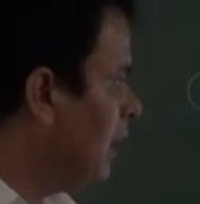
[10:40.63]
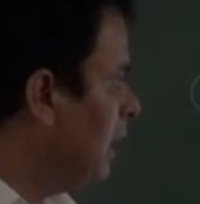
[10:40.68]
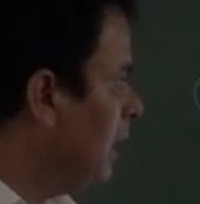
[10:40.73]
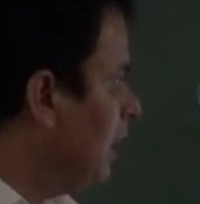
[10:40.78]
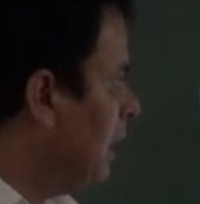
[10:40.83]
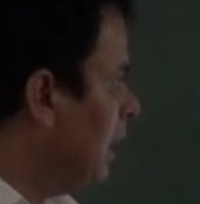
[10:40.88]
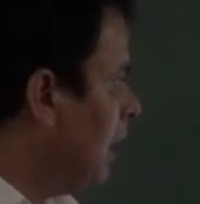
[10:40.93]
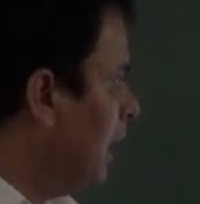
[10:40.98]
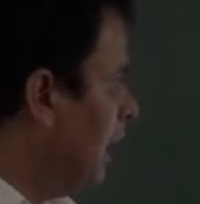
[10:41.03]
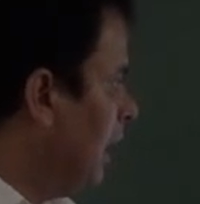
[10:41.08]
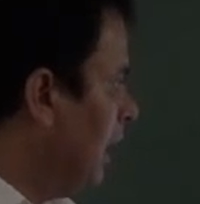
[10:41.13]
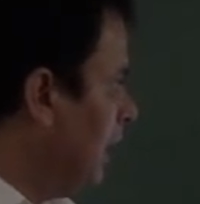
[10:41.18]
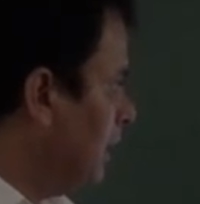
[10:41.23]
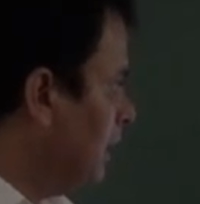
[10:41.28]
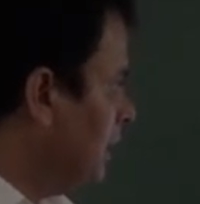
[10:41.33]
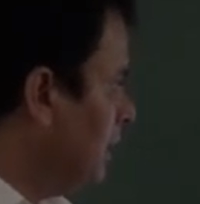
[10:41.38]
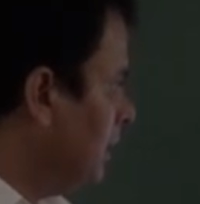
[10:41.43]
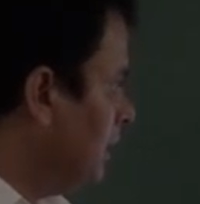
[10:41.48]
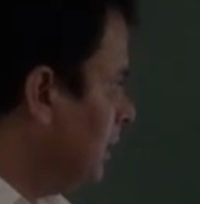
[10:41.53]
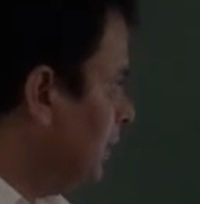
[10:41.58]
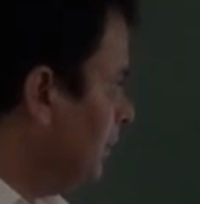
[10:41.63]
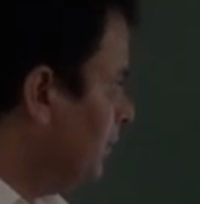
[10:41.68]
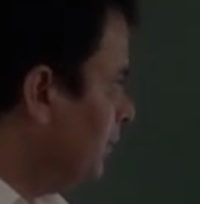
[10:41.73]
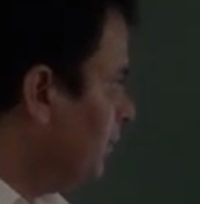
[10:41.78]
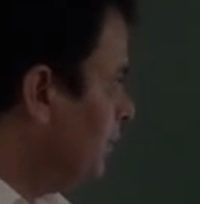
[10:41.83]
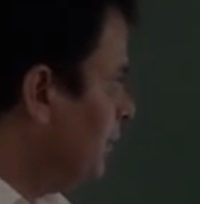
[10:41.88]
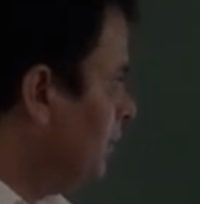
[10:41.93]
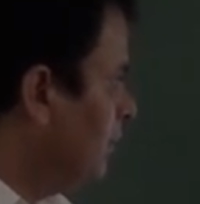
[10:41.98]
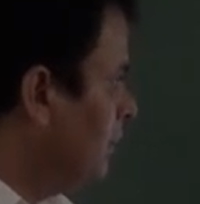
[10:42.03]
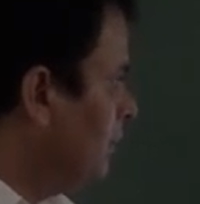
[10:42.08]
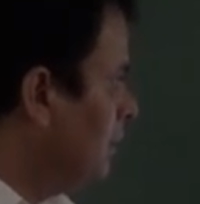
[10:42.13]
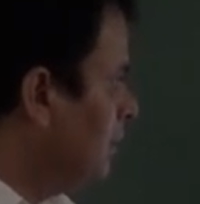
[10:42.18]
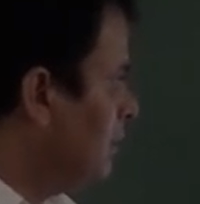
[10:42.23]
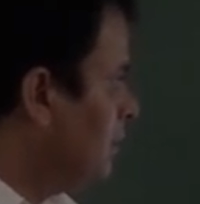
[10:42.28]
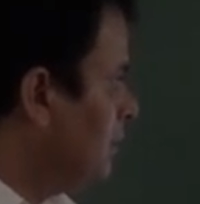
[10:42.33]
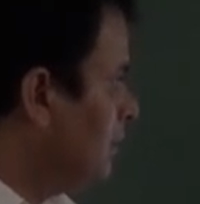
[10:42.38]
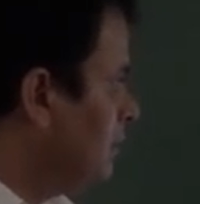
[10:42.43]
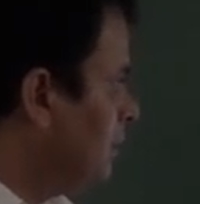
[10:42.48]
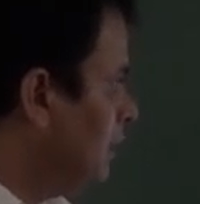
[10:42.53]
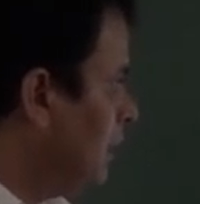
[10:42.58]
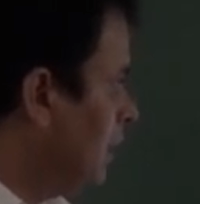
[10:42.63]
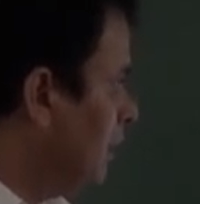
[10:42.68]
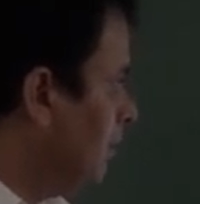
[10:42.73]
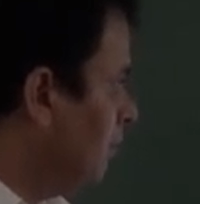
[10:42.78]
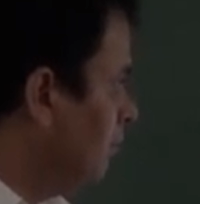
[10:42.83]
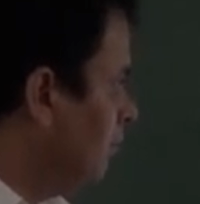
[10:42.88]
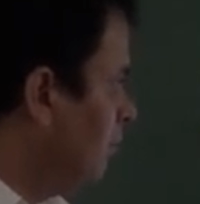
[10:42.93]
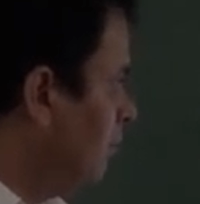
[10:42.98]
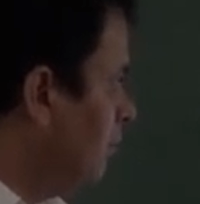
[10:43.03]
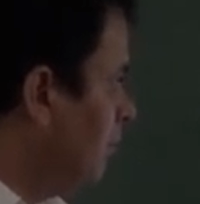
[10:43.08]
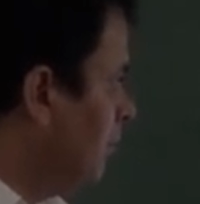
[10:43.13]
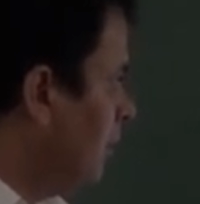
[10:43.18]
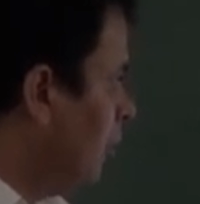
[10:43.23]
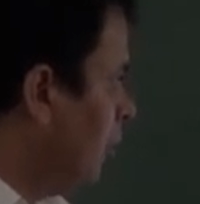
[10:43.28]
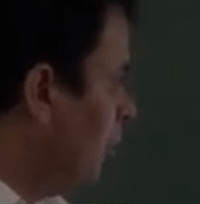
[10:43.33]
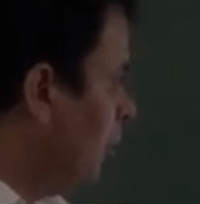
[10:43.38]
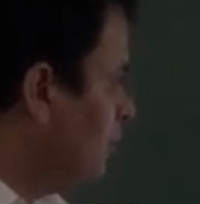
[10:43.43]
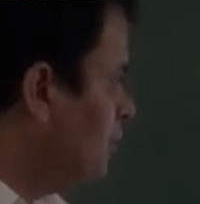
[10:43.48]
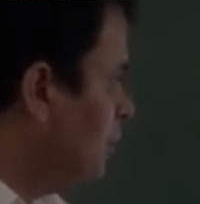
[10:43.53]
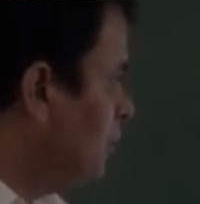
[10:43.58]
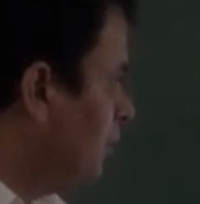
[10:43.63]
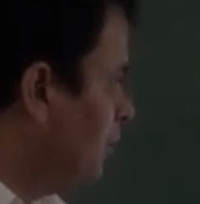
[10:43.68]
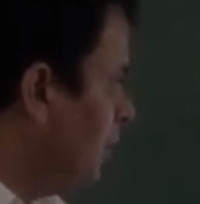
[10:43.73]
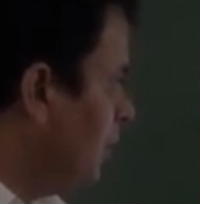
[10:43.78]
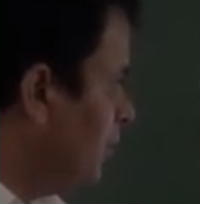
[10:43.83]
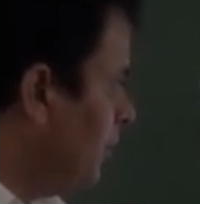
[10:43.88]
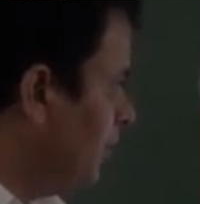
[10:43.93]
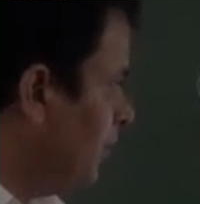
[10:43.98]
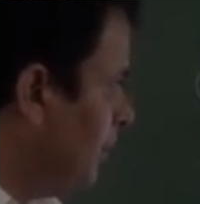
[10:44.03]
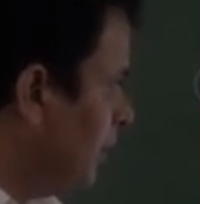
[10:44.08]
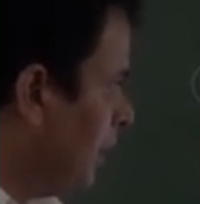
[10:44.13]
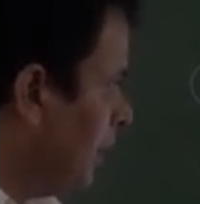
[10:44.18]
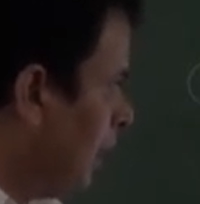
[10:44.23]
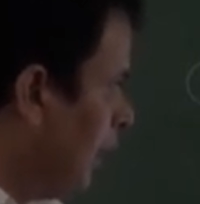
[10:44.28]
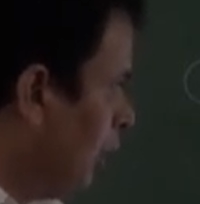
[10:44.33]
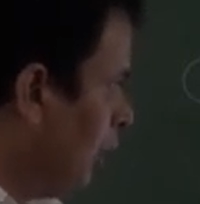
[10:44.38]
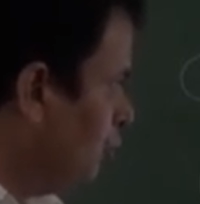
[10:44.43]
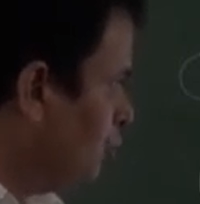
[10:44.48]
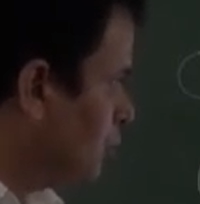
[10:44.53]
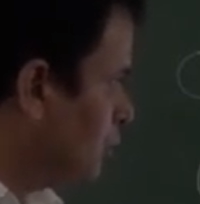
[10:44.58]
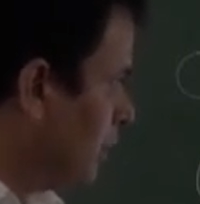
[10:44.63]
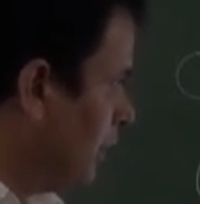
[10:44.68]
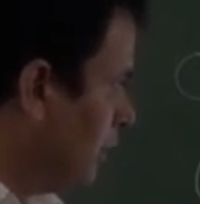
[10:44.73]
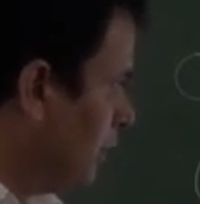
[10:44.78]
and if the observer will be outside,